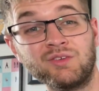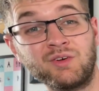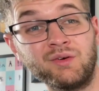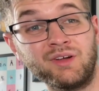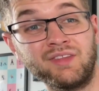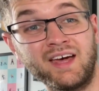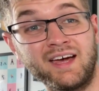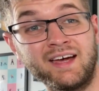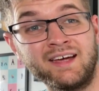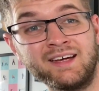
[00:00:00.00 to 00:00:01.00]
going on
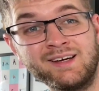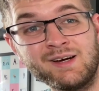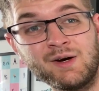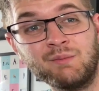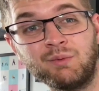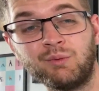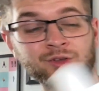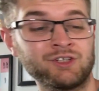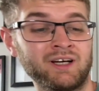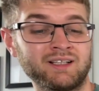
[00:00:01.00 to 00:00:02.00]
there, but we'll
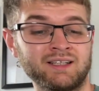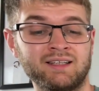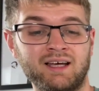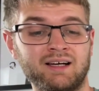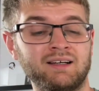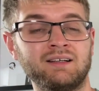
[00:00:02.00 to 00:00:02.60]
try and clean that